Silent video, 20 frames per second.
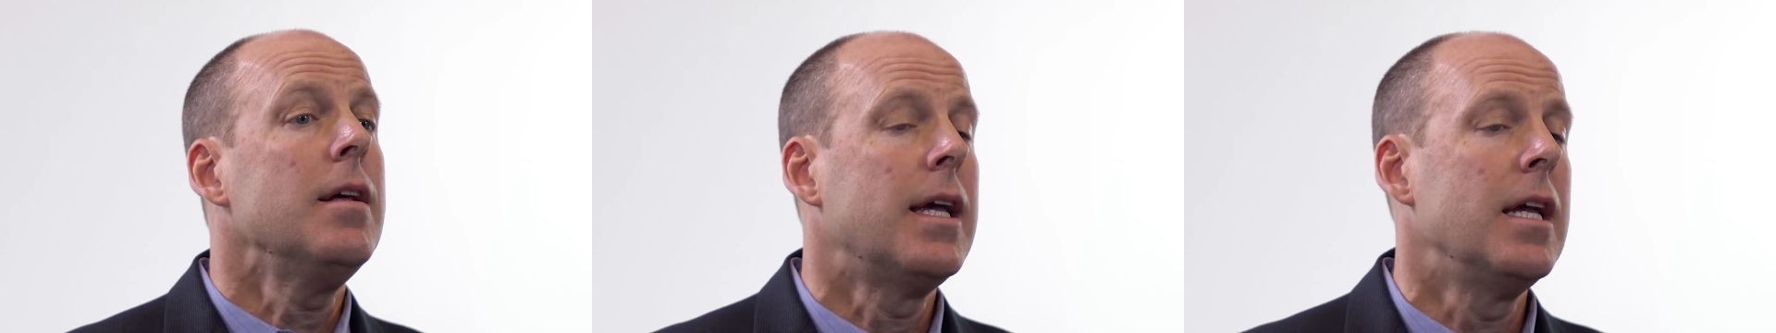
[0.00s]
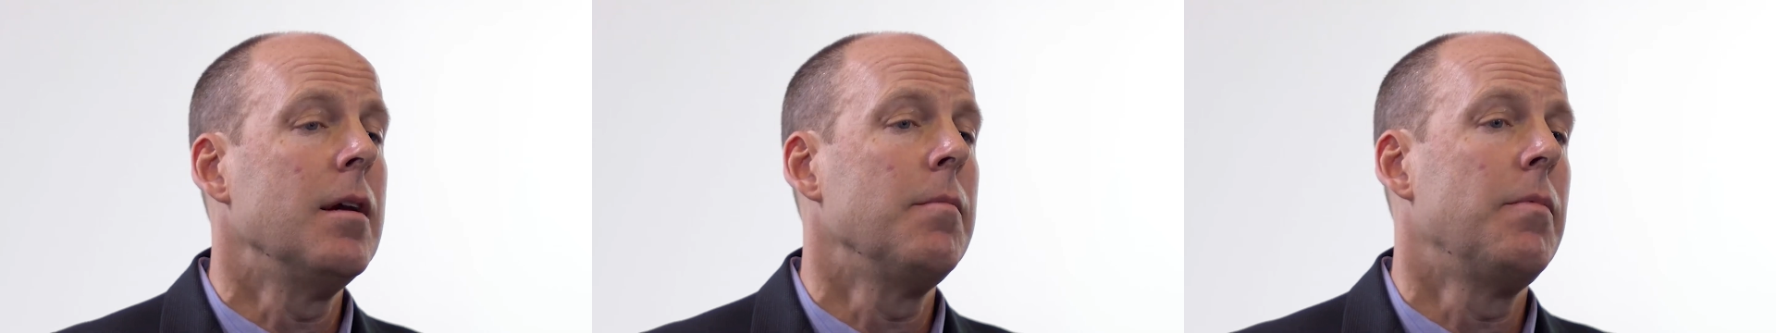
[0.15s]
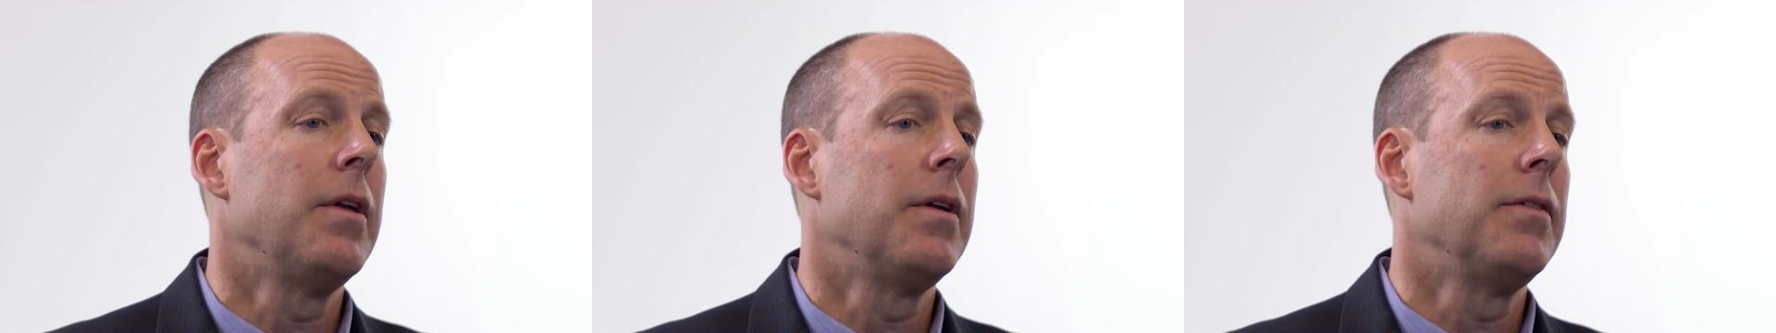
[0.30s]
to
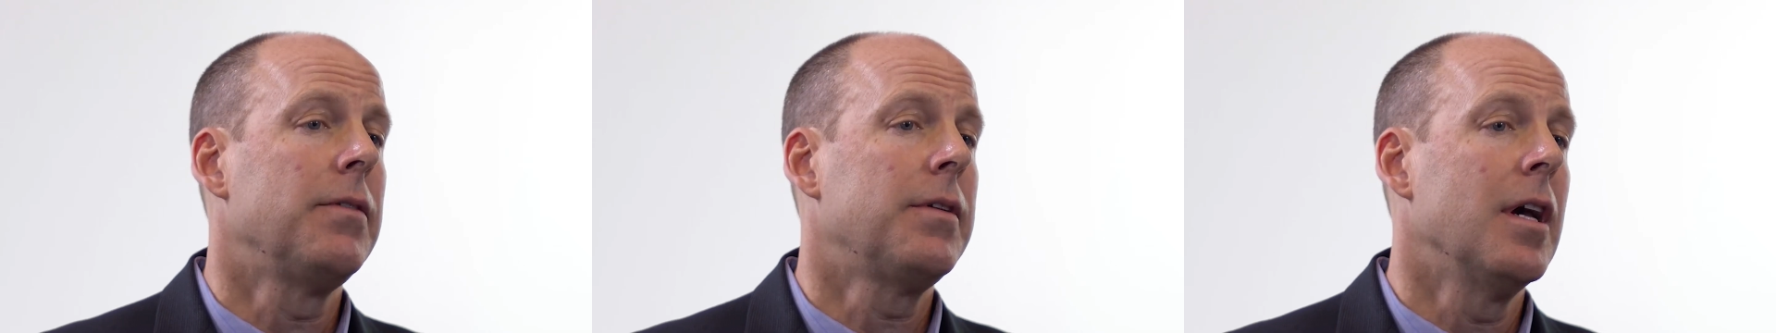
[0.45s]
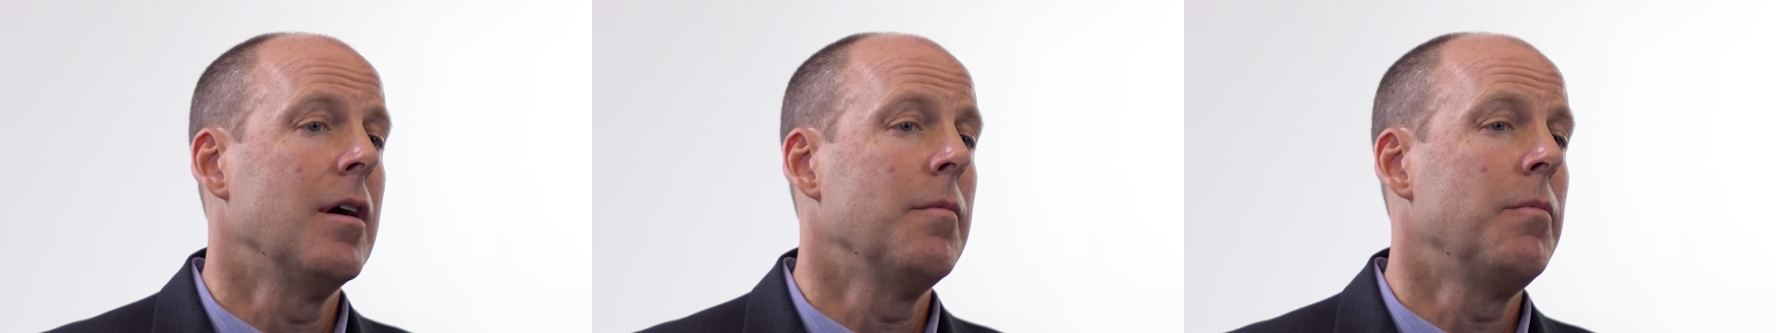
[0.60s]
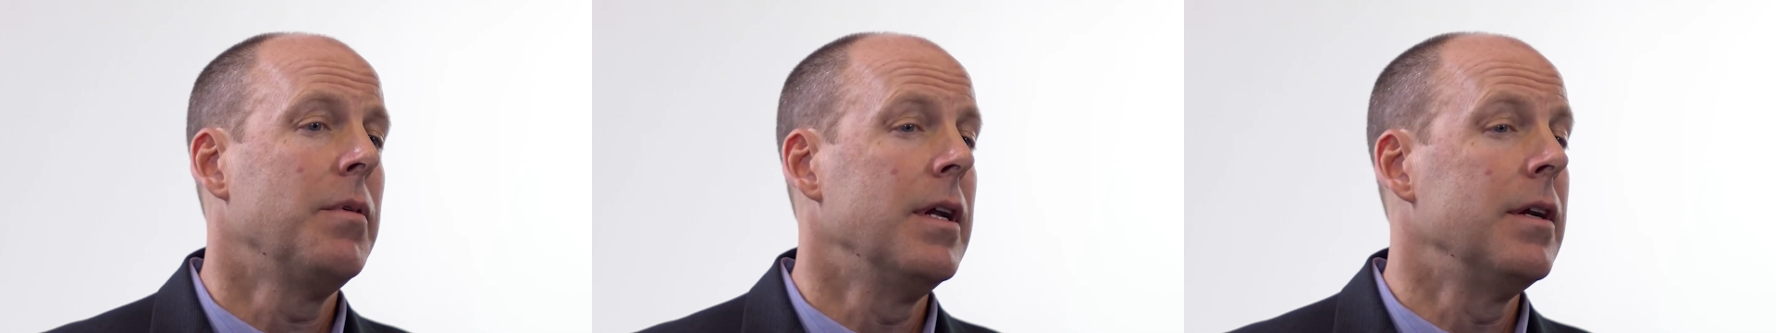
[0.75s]
keep things
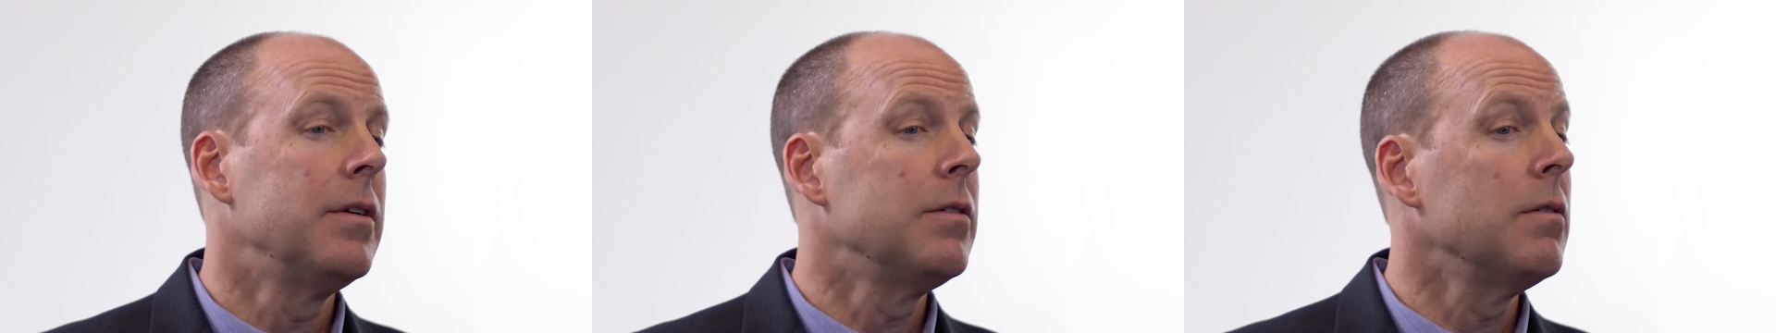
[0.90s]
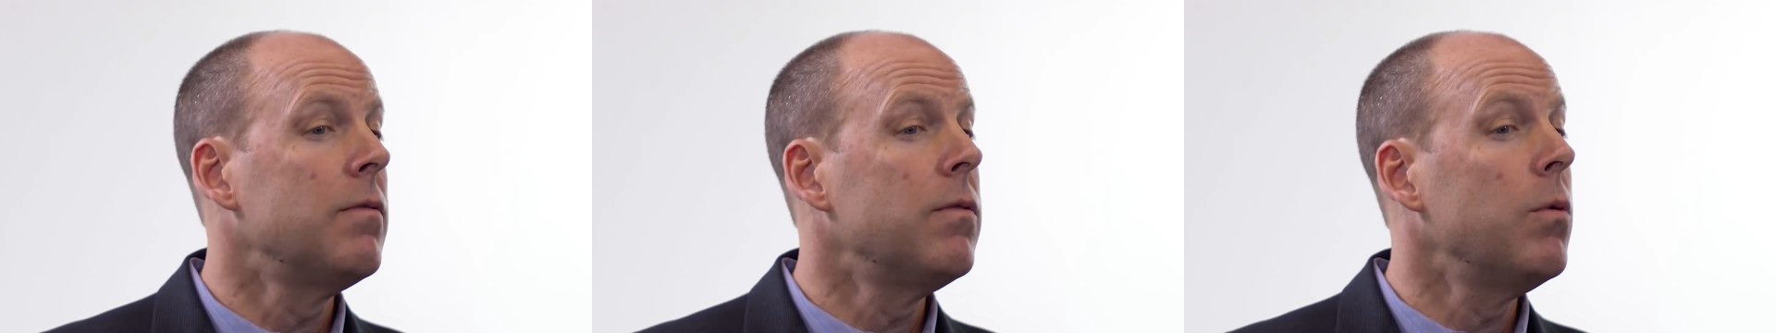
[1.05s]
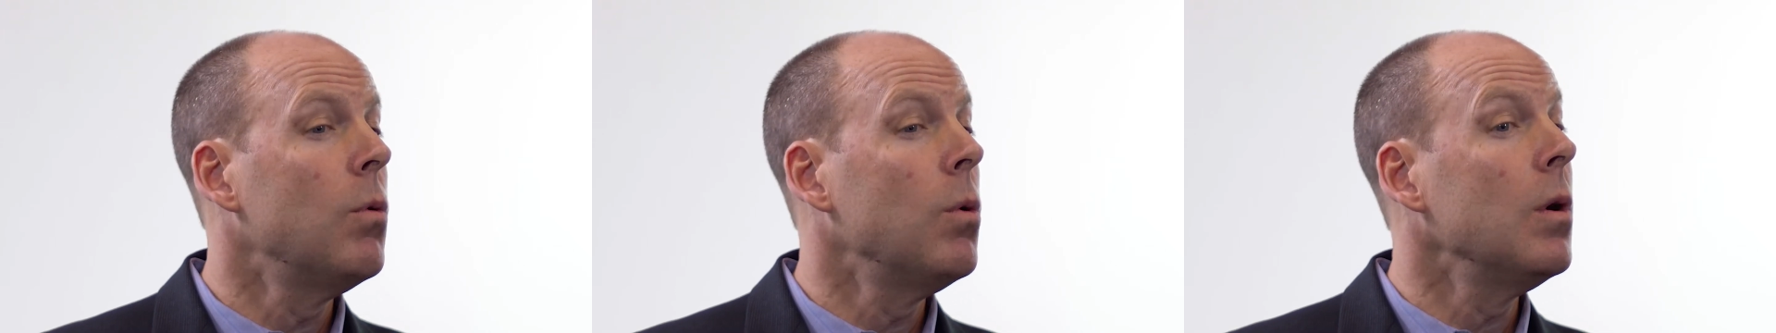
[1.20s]

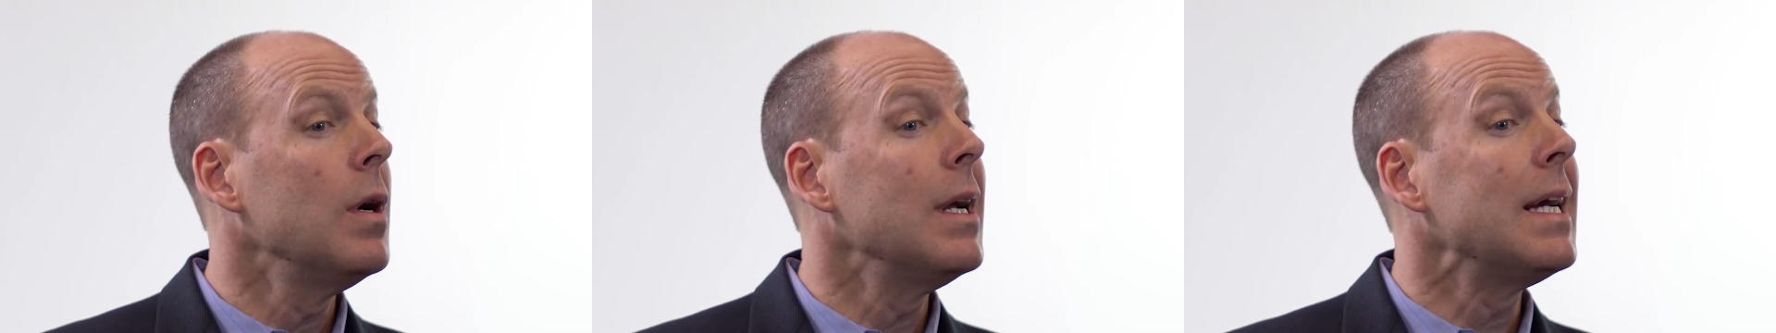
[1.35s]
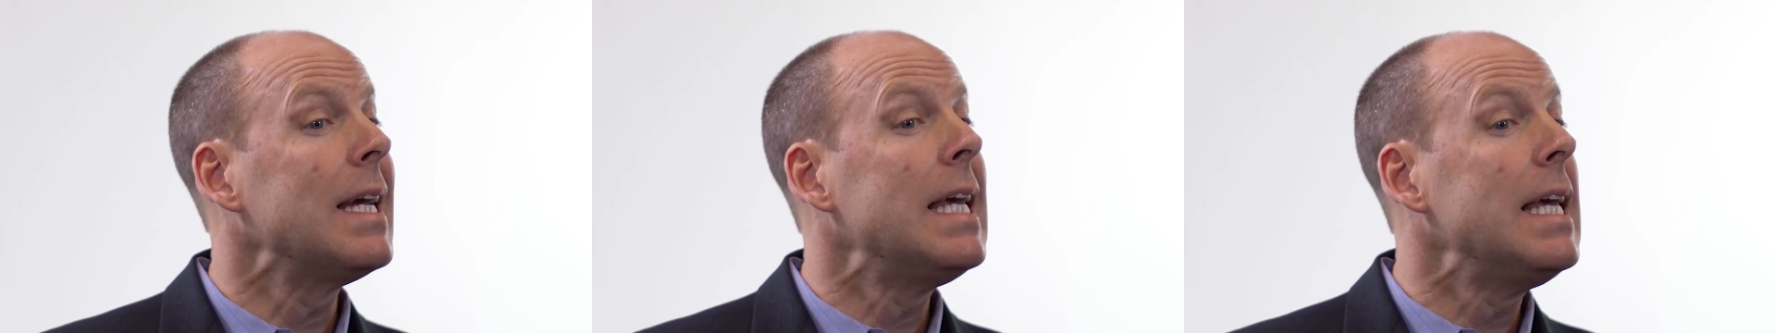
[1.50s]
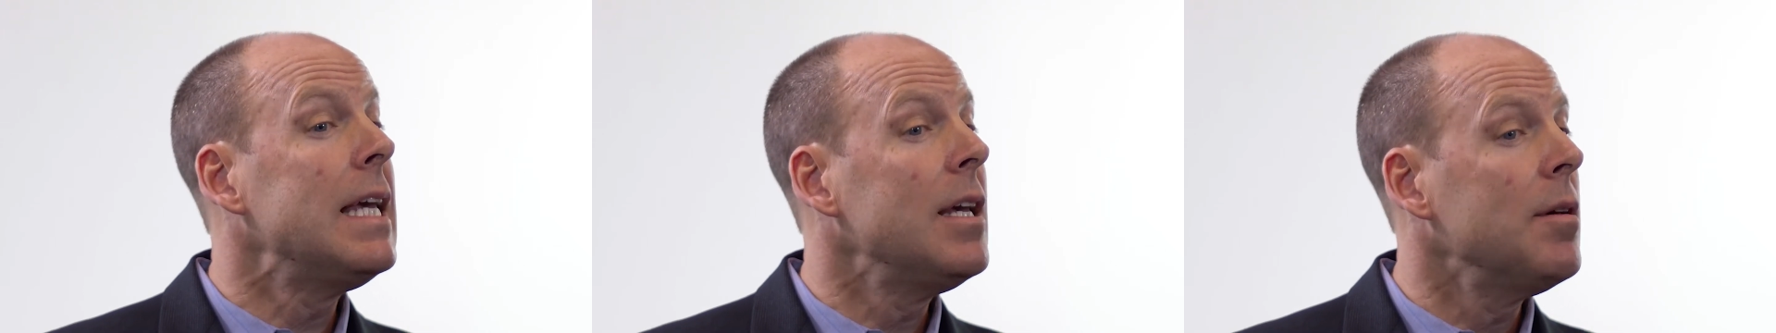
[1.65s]
confidential for
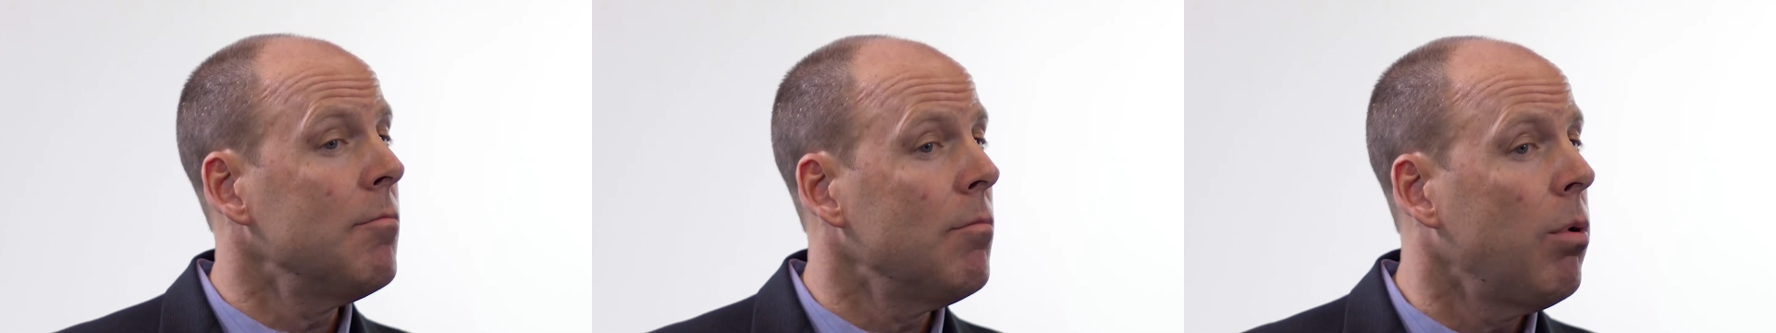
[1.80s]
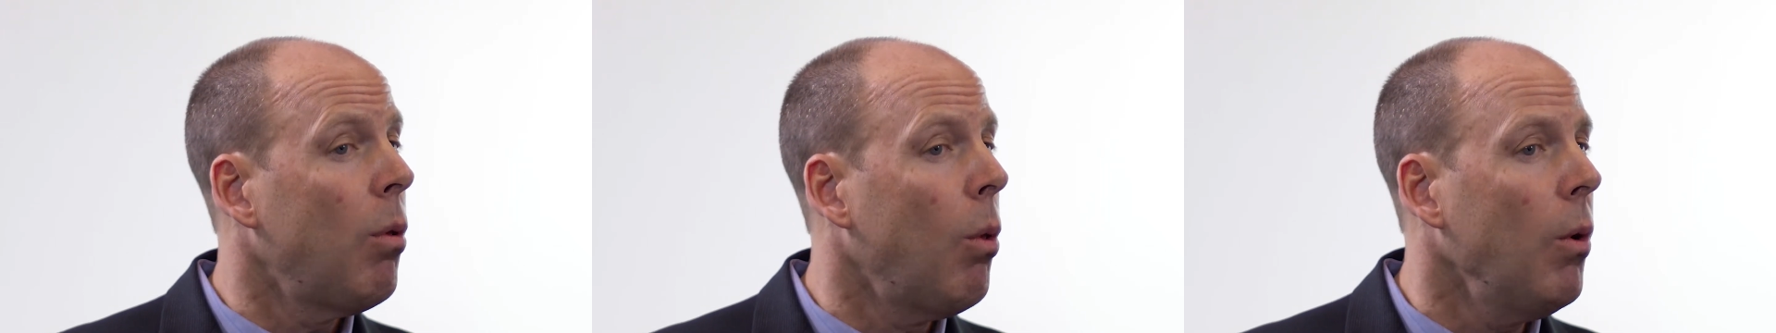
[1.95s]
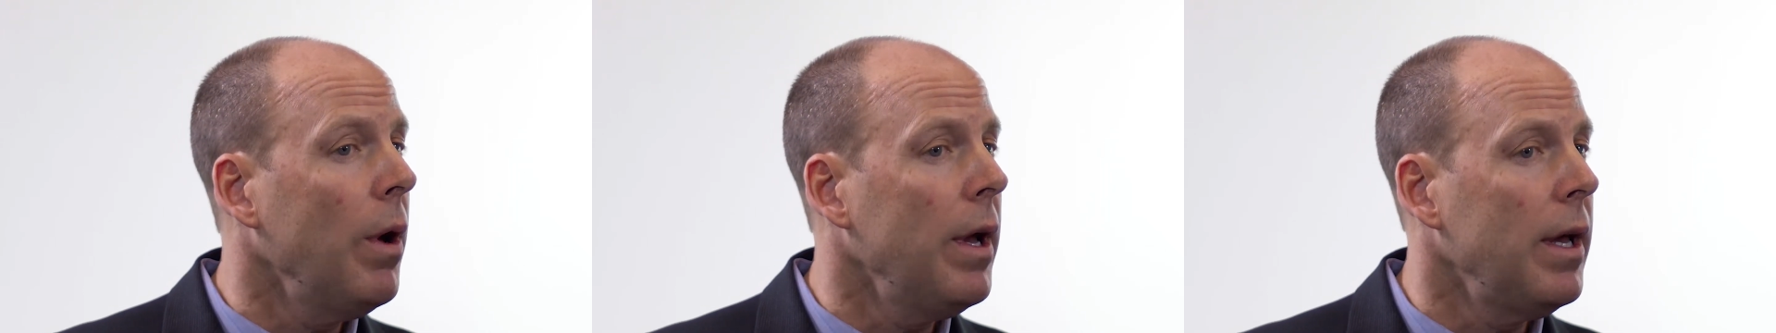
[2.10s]
a key
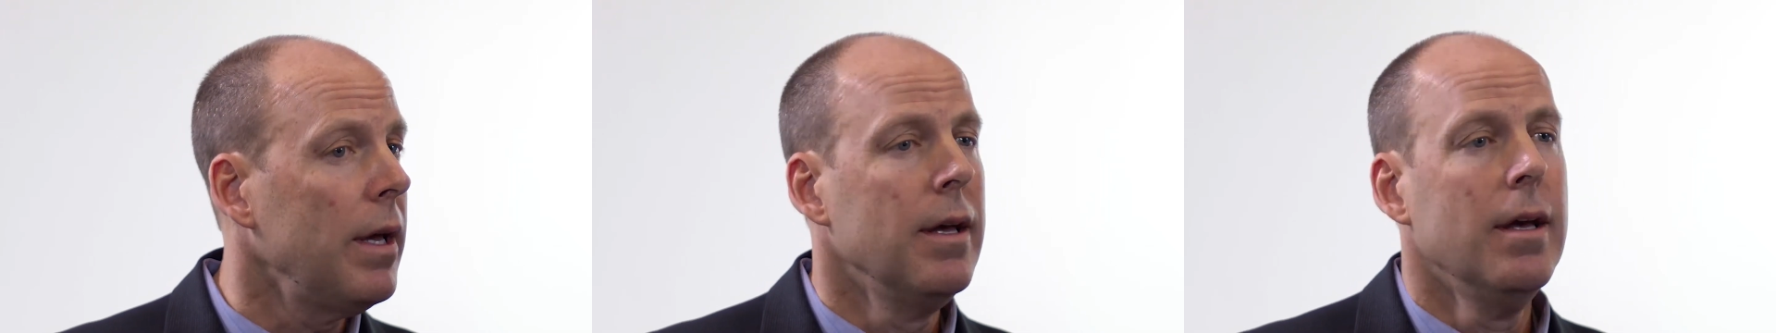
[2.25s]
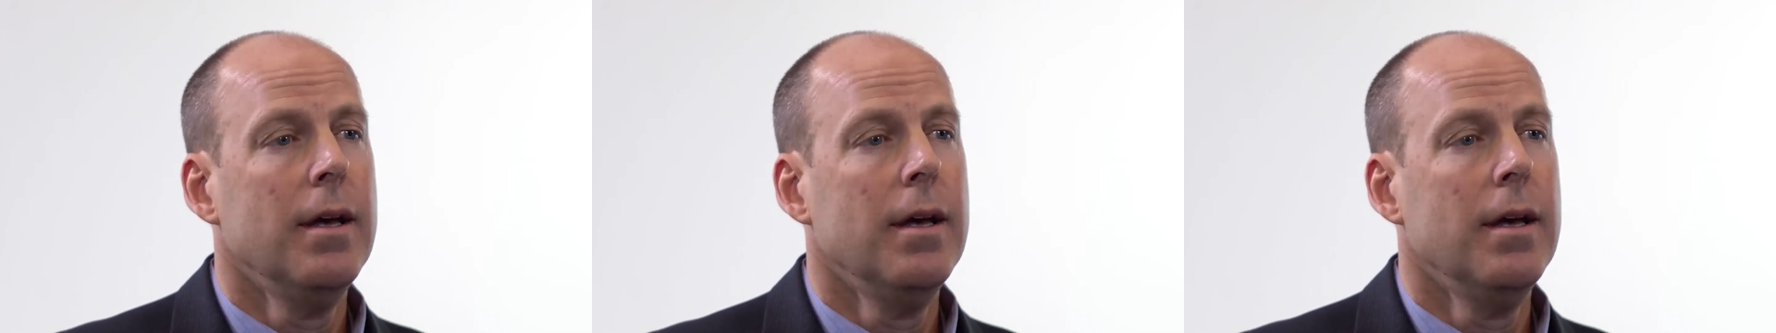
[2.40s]
employee.